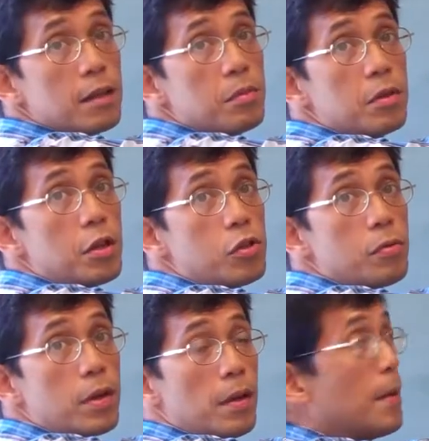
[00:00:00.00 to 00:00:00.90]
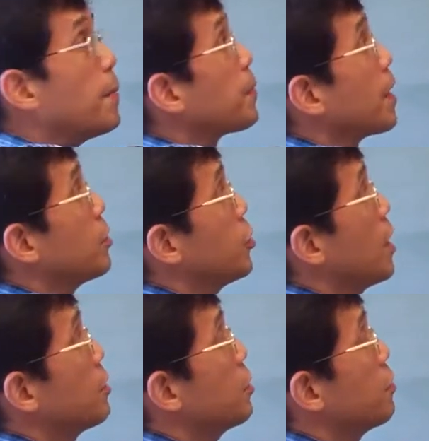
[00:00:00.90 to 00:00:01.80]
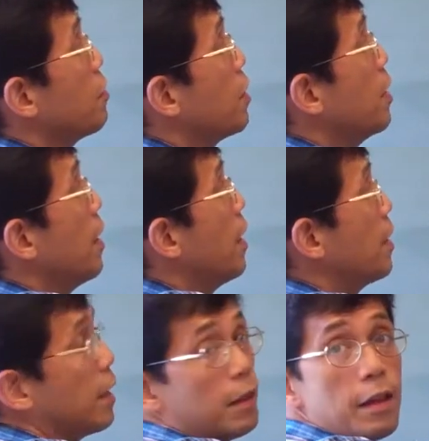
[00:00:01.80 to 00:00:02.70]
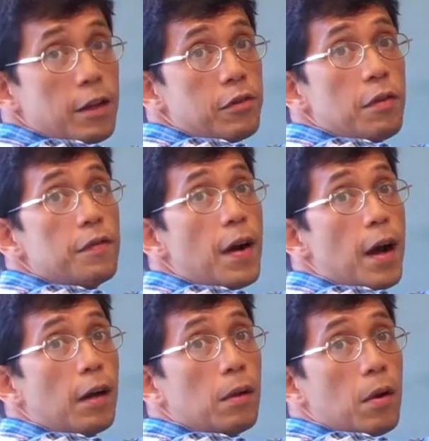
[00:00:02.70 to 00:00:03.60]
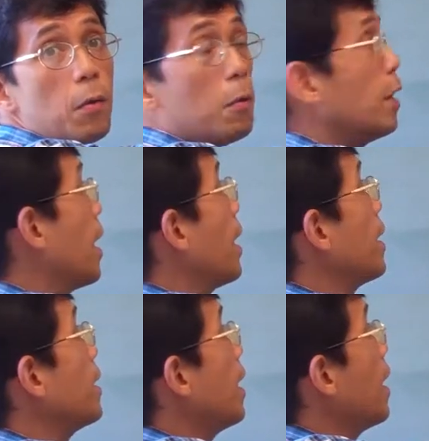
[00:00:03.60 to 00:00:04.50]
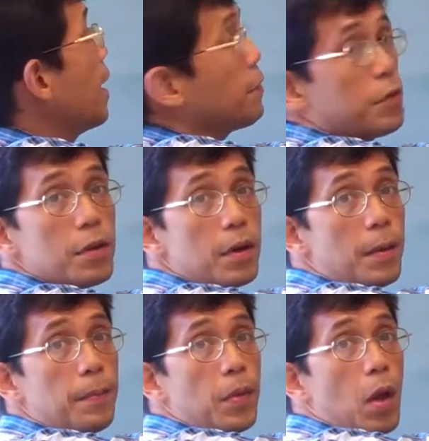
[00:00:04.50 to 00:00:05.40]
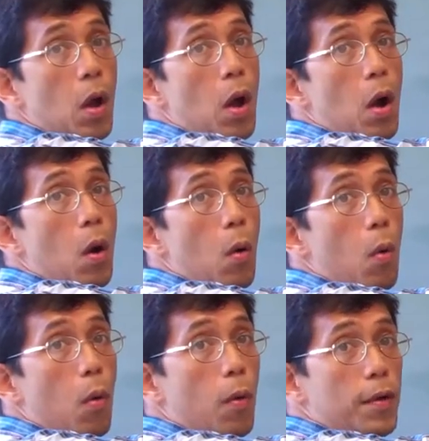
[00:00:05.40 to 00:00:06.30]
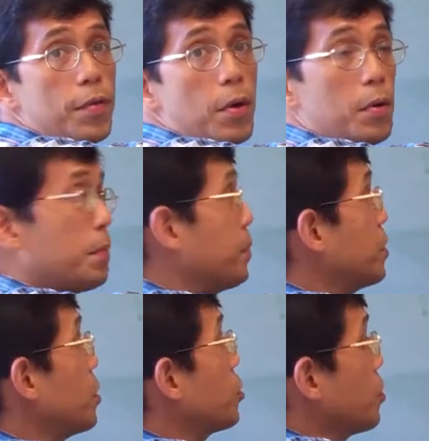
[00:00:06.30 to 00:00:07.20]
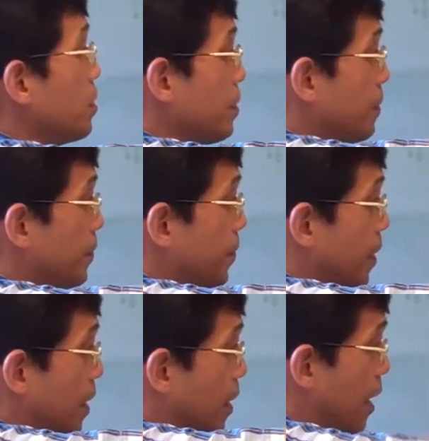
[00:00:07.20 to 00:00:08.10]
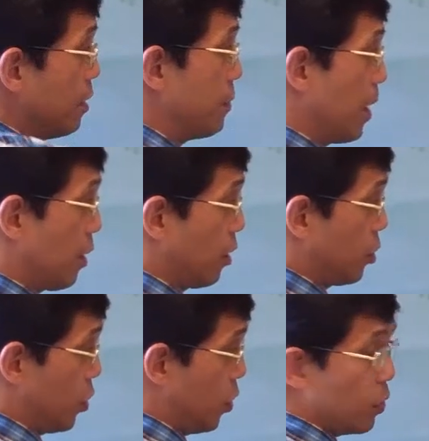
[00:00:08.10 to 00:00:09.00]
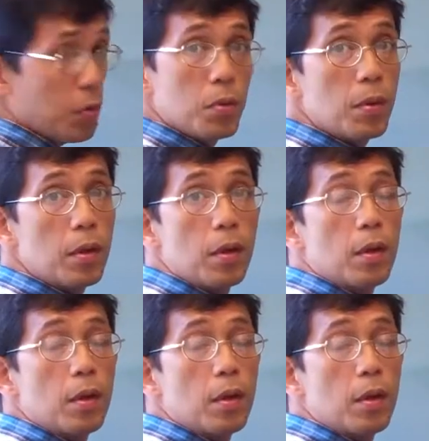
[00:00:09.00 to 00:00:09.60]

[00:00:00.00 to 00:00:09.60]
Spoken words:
substituent, chances are an electrophile will add at the ortho position. Yes, because you